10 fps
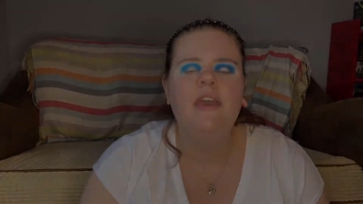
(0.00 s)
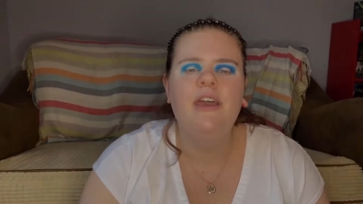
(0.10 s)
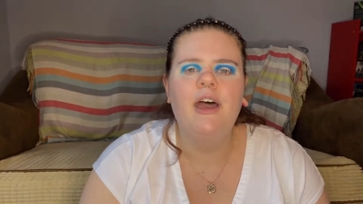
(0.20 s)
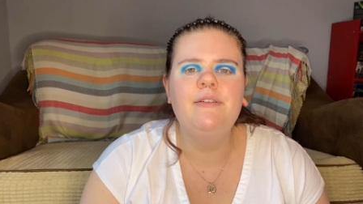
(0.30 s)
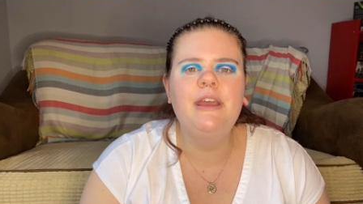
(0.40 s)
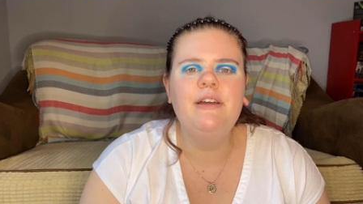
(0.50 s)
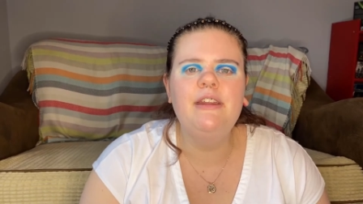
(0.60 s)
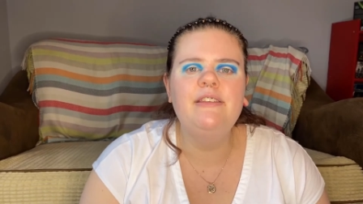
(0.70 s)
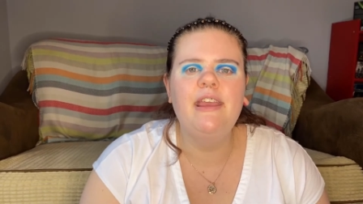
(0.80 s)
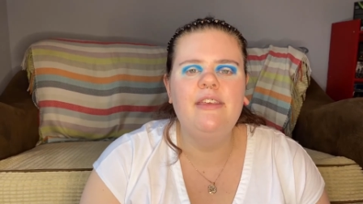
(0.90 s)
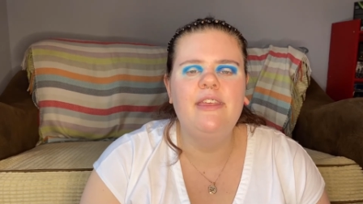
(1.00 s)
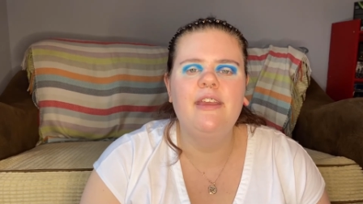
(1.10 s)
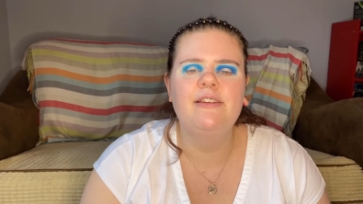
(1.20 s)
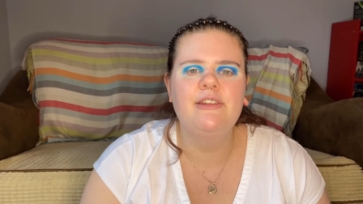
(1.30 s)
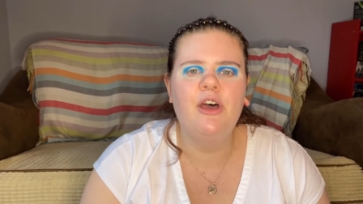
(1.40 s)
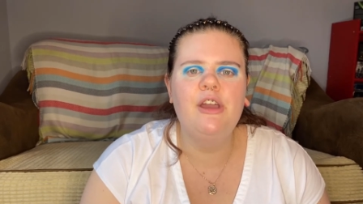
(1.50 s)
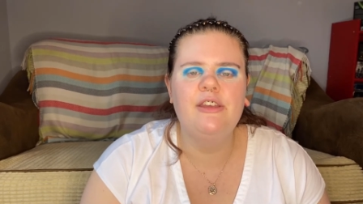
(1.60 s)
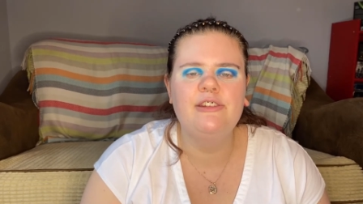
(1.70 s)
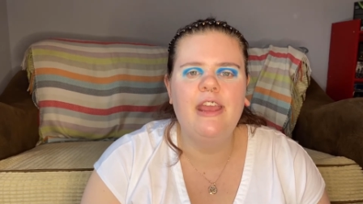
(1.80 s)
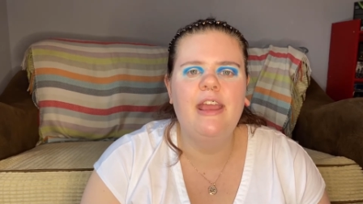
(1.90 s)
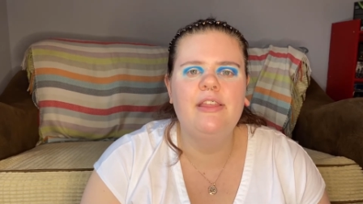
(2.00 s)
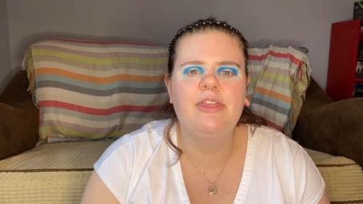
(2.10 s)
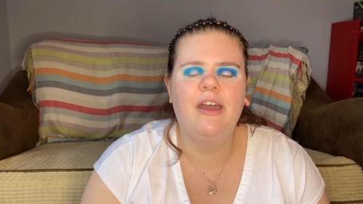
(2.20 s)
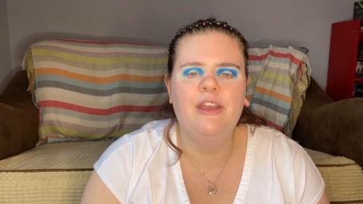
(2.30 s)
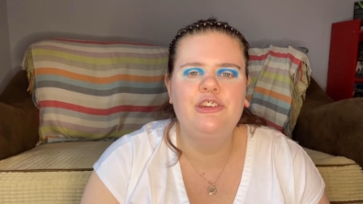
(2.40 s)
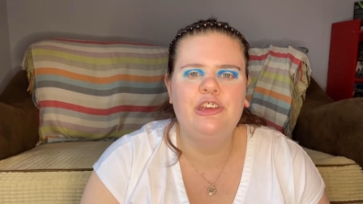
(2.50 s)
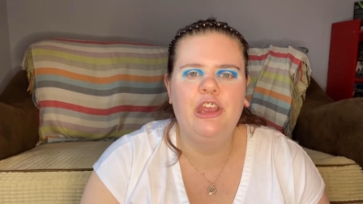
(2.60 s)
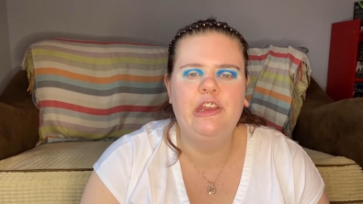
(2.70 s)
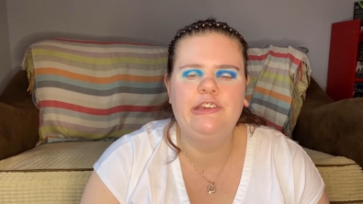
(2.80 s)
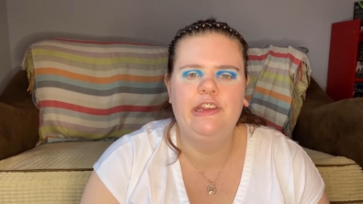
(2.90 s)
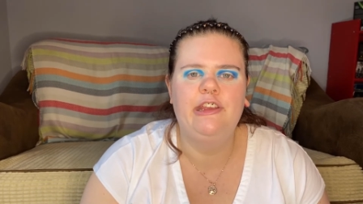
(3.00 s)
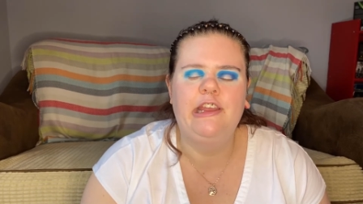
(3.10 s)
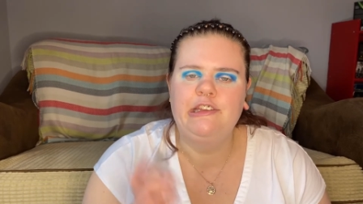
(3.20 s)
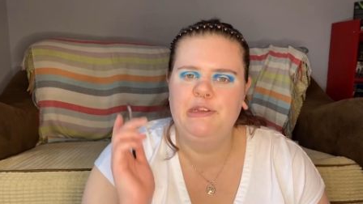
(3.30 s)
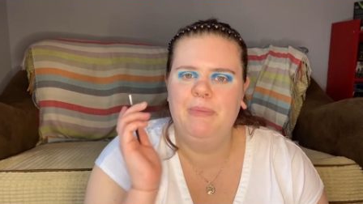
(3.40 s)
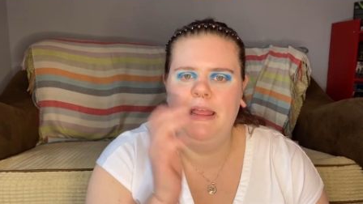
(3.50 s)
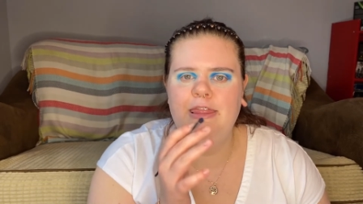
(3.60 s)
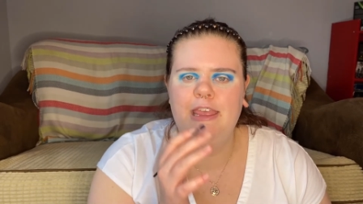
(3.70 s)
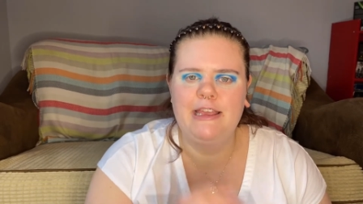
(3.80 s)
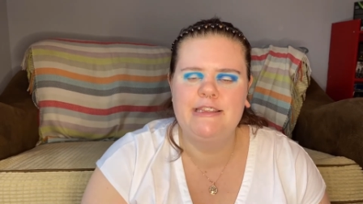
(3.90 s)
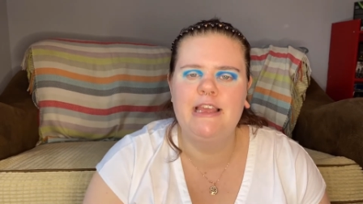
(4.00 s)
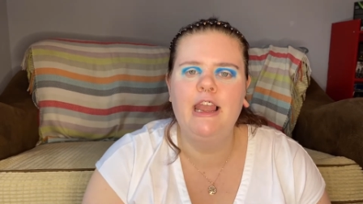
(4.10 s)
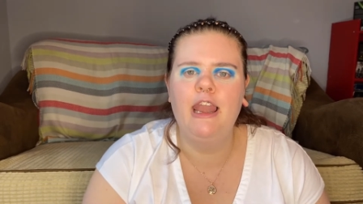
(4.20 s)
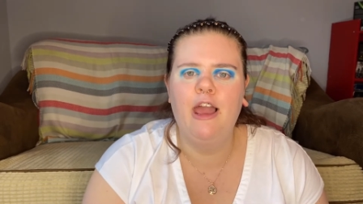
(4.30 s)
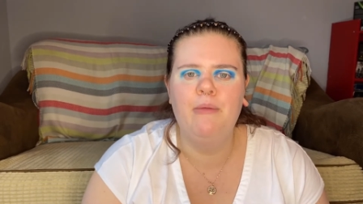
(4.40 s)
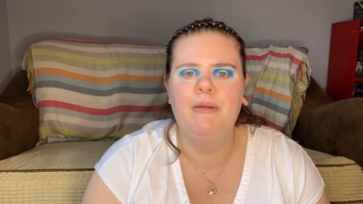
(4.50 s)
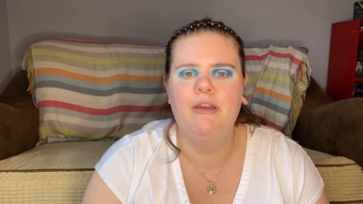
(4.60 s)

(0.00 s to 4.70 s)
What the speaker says: I'm now going to take the darker shade that I showed you to blend this light blue